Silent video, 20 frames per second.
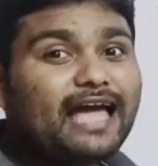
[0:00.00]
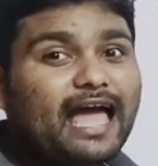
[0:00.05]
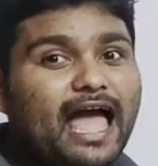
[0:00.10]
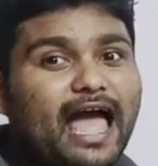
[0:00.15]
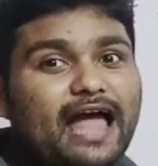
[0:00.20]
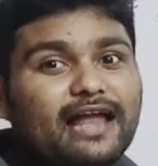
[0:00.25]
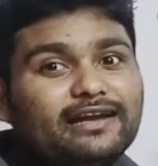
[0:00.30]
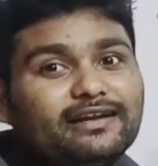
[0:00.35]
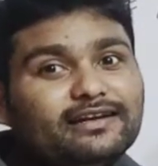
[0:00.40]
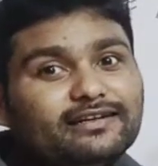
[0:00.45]

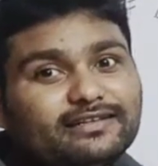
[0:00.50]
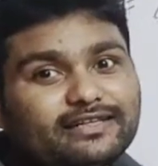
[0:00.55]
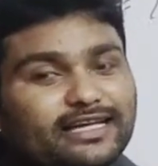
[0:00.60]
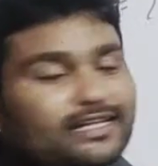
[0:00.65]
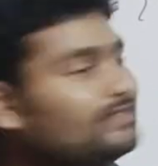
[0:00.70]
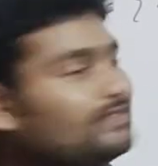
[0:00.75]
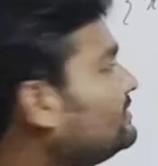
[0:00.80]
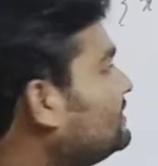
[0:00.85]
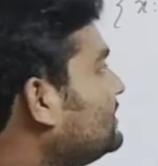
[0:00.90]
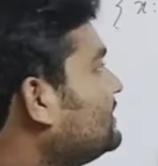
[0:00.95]
and
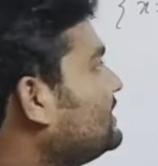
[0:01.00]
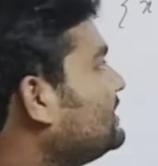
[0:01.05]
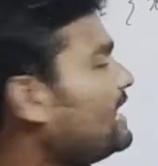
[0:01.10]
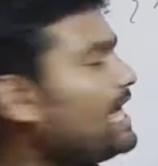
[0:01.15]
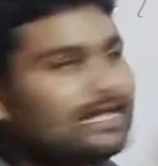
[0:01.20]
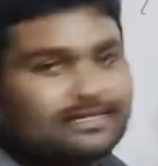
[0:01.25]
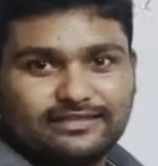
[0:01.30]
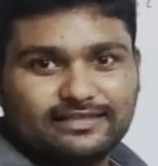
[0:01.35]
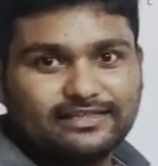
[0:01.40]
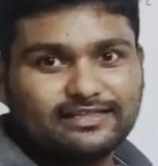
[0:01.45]
10th
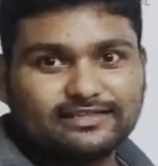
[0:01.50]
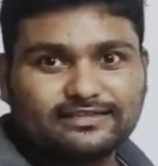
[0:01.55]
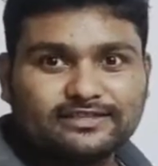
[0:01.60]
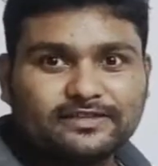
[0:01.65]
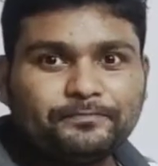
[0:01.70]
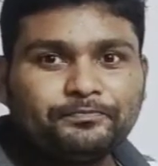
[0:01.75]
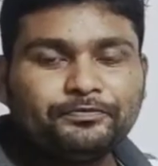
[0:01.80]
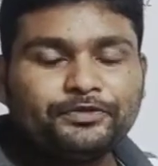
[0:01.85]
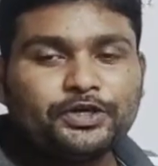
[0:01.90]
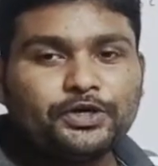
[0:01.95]
classes.
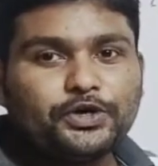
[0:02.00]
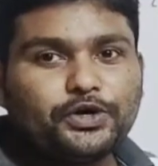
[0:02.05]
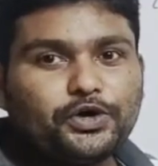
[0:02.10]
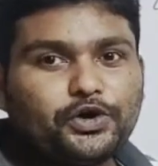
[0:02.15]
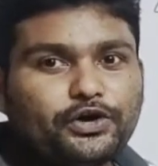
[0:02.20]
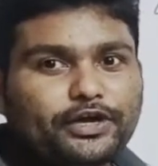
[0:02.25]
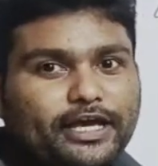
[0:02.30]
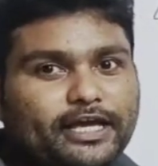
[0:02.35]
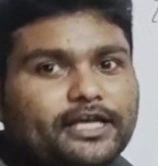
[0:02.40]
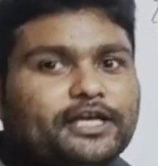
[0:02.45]

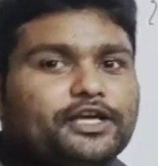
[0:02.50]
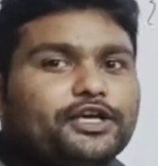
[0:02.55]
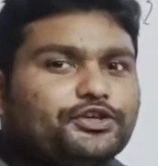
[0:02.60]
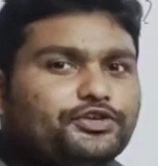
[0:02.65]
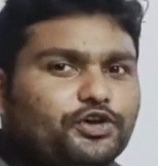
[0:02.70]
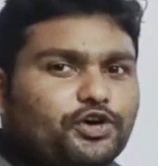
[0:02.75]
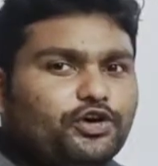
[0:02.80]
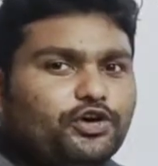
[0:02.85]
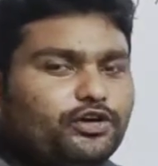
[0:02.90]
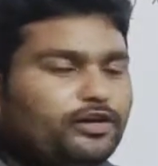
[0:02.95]
Okay,
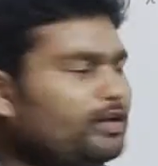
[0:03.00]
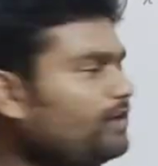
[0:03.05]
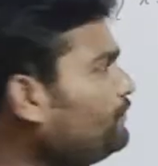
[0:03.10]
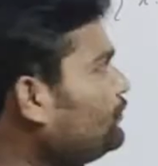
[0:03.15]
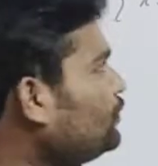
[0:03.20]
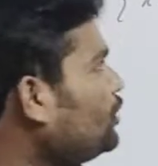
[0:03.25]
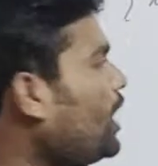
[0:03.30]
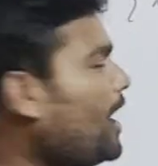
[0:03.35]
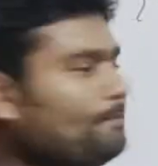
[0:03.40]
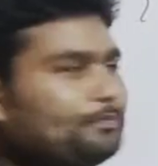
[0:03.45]
so if
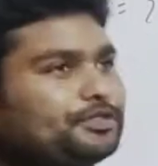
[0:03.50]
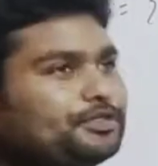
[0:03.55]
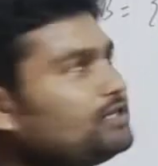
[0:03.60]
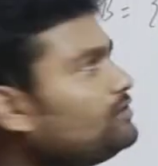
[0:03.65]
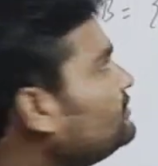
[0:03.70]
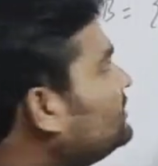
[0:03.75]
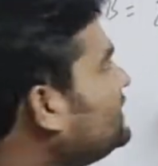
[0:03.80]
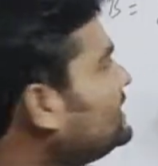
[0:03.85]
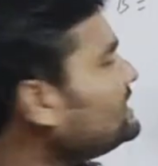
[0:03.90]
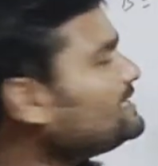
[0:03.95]
you
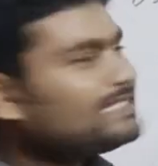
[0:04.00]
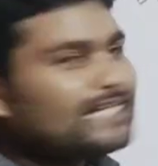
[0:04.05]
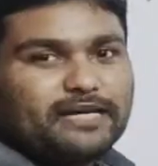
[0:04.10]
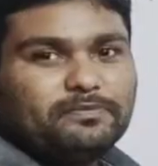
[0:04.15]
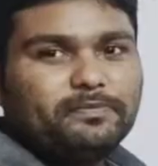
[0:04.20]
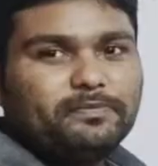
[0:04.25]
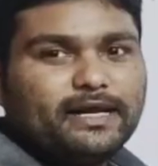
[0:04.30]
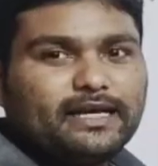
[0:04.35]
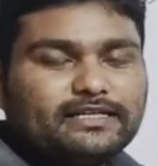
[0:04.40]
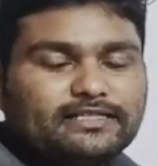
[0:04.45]
observe these
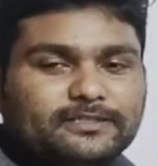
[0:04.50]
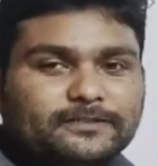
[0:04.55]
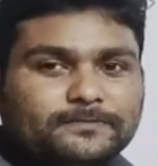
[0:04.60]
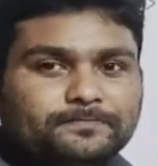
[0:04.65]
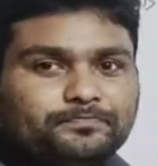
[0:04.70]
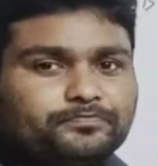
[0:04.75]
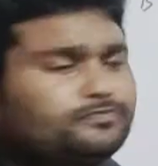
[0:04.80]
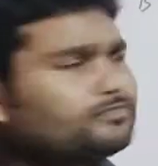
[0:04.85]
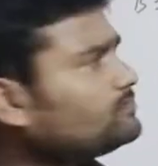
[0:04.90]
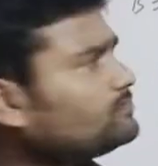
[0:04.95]
statements,
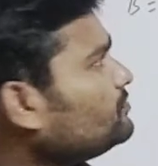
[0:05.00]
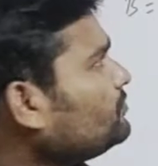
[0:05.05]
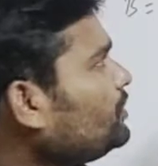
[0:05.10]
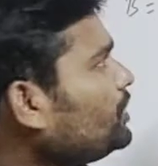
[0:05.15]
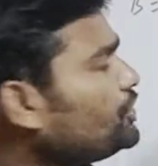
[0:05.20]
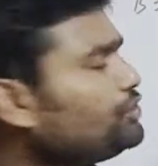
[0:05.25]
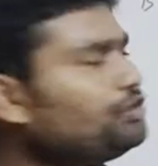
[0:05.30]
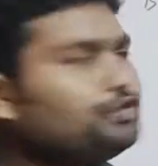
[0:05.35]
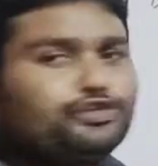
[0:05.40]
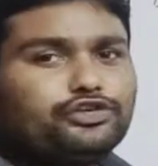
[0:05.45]

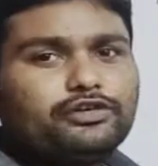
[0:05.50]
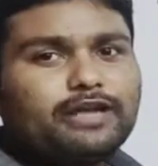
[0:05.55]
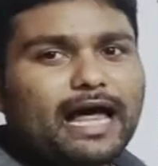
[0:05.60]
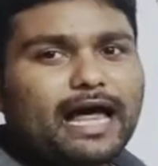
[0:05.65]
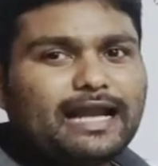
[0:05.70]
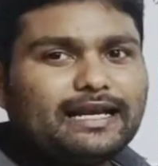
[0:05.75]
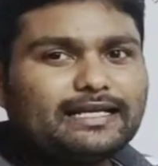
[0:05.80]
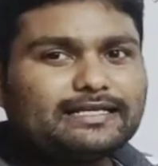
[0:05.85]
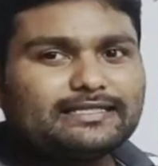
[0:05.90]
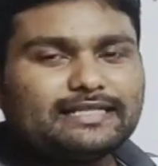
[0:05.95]
you should
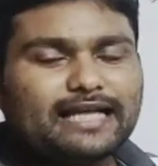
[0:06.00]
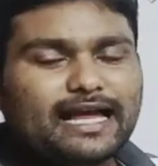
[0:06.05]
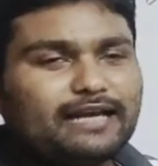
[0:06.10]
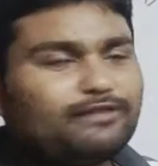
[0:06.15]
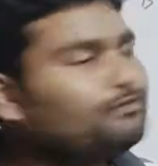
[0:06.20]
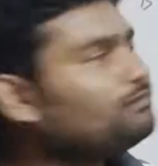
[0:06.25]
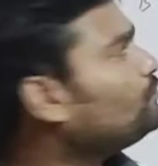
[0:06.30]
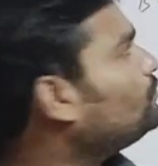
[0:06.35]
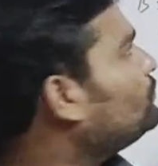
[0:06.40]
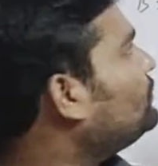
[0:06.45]

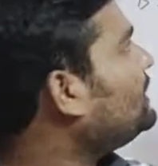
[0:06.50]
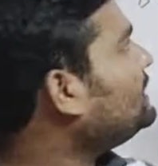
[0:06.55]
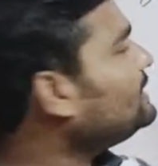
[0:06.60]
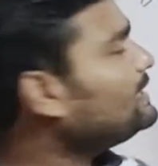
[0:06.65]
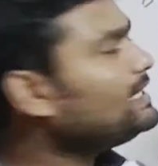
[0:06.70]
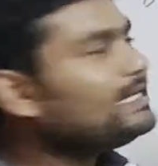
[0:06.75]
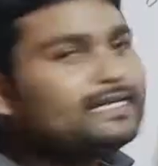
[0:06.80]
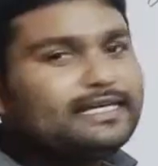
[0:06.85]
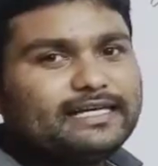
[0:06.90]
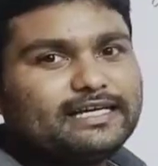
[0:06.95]
understand one
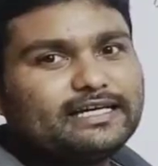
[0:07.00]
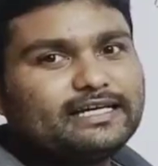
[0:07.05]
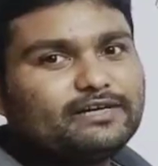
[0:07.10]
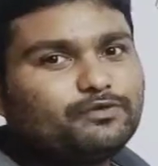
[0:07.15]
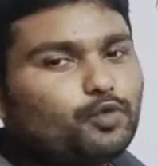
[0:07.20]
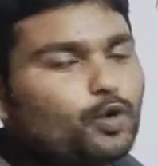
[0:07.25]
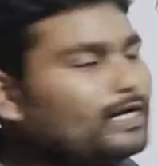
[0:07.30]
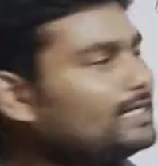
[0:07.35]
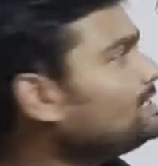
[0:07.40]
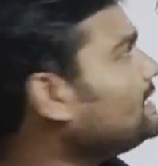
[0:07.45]
thing here.
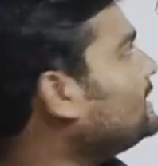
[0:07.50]
What is